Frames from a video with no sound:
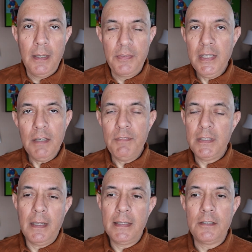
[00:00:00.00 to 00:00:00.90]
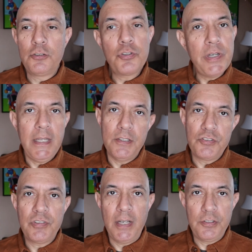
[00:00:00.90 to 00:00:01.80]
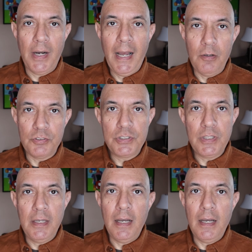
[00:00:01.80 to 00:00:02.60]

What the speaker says: Think of it like a tree inside your house.